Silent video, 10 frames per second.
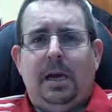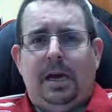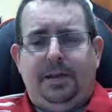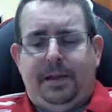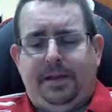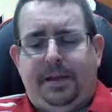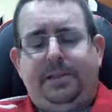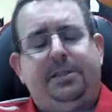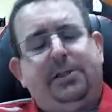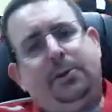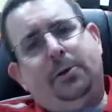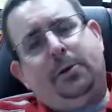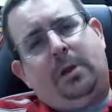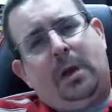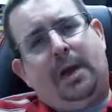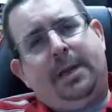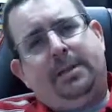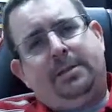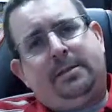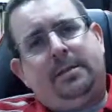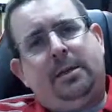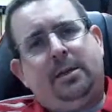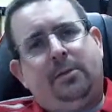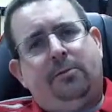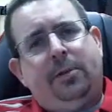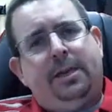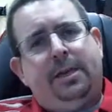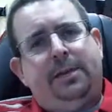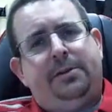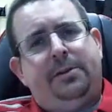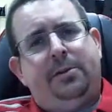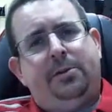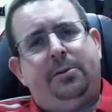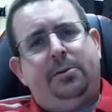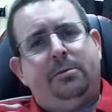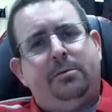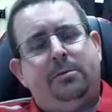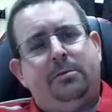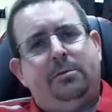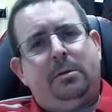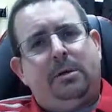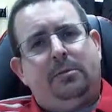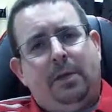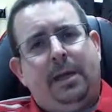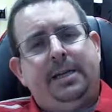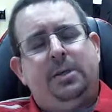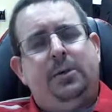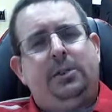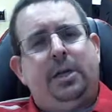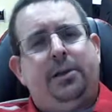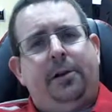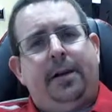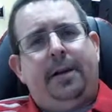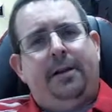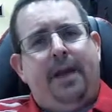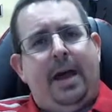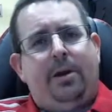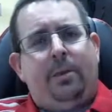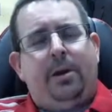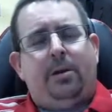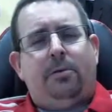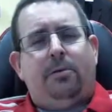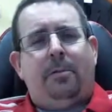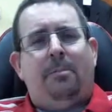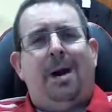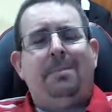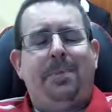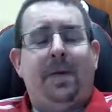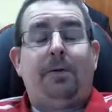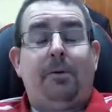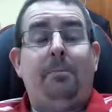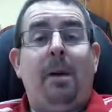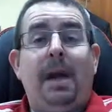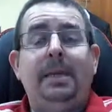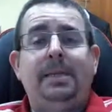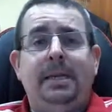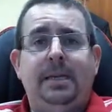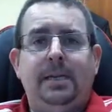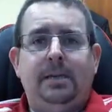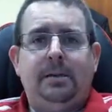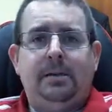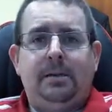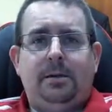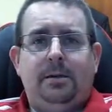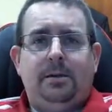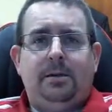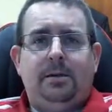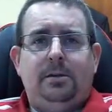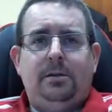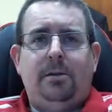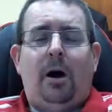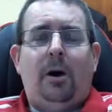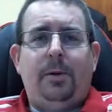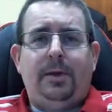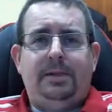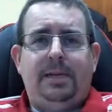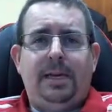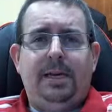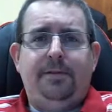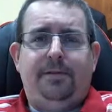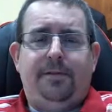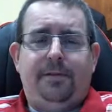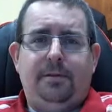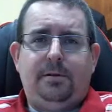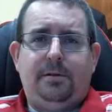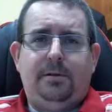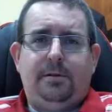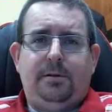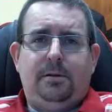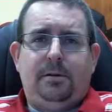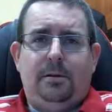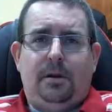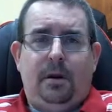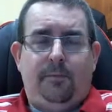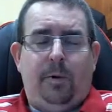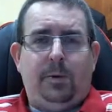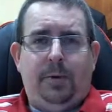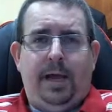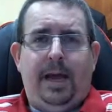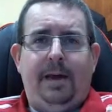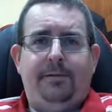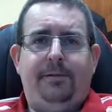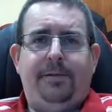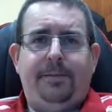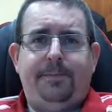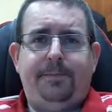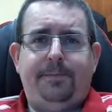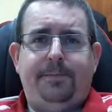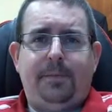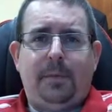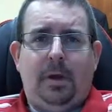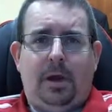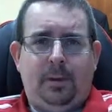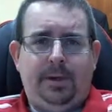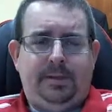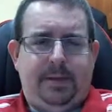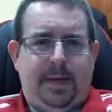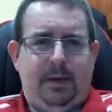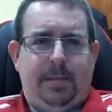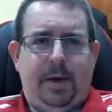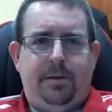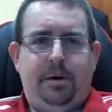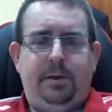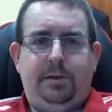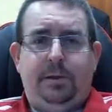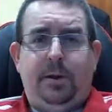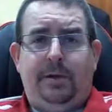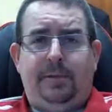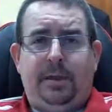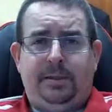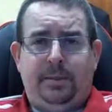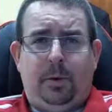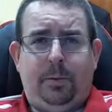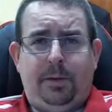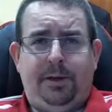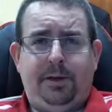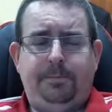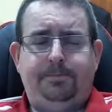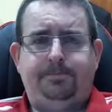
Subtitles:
I think that these two lines really do relate to each other in that we're being reminded to always give of what we have, always to help out those who have less than what we do.